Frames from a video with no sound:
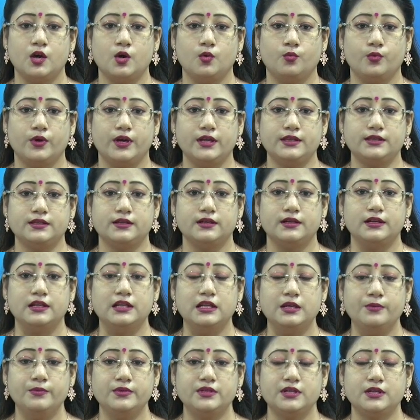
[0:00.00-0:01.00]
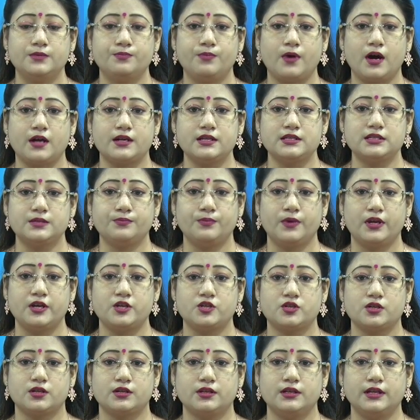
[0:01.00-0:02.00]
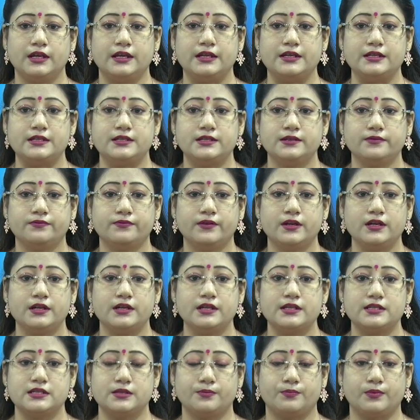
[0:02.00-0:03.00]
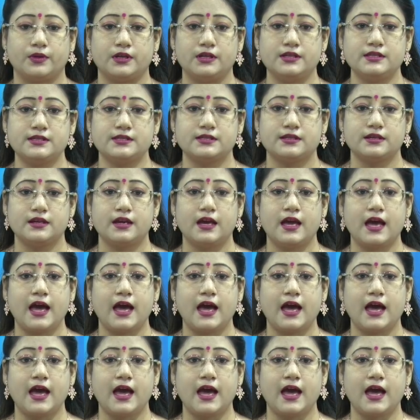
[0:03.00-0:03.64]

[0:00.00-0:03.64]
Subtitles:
with limited participation in different disciplines